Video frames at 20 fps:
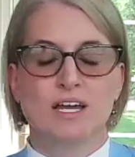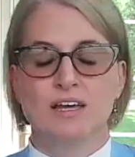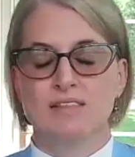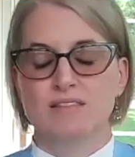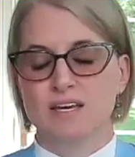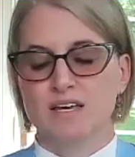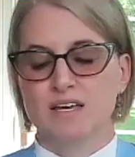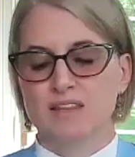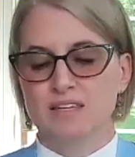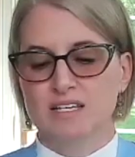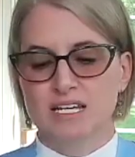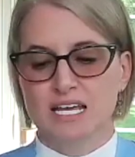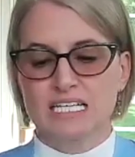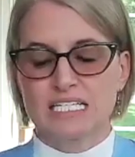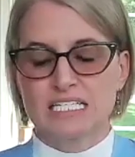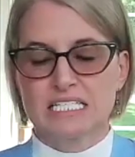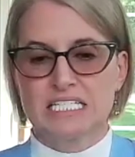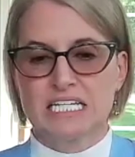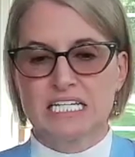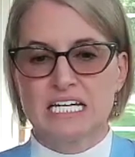And then the
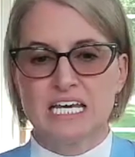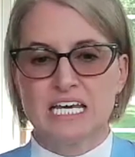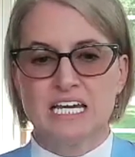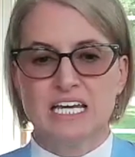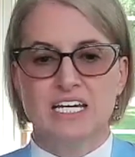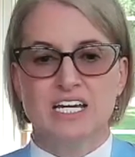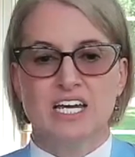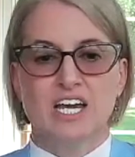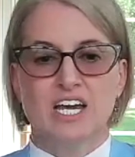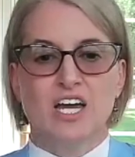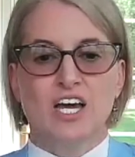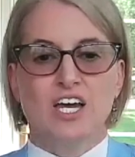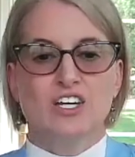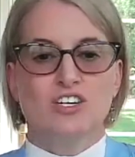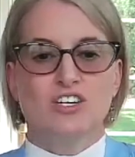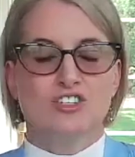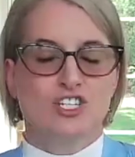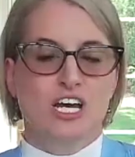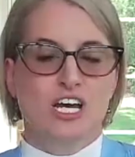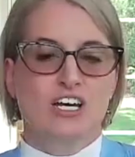next day,
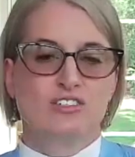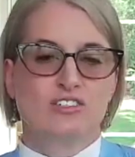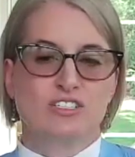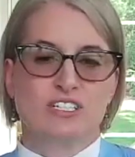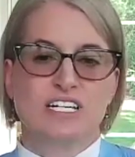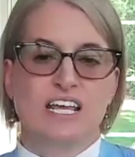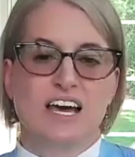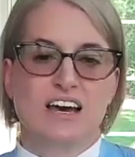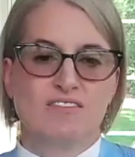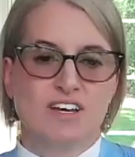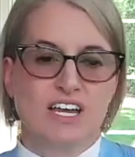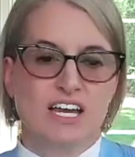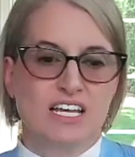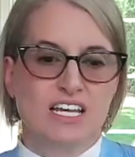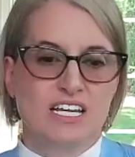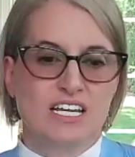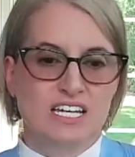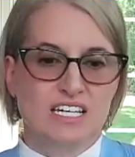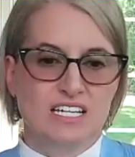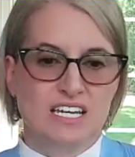your child can have a
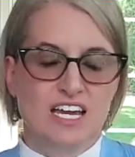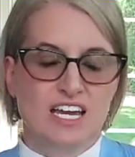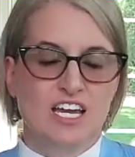headache